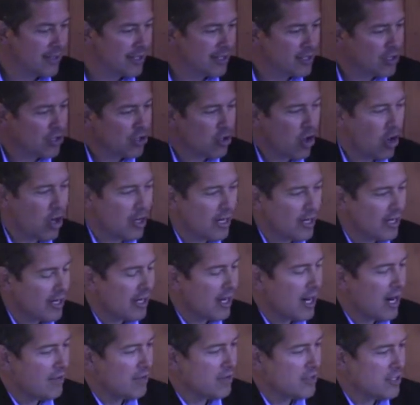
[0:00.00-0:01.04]
gets caught in a
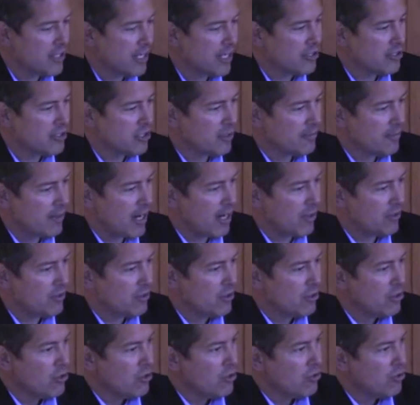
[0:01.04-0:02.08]
conversation
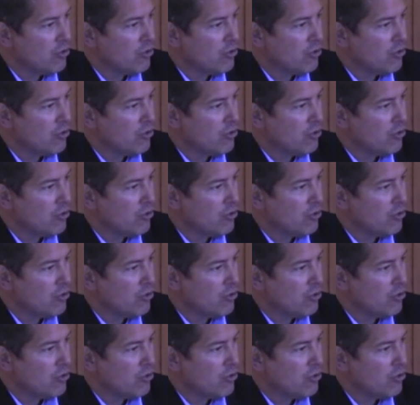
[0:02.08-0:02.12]
about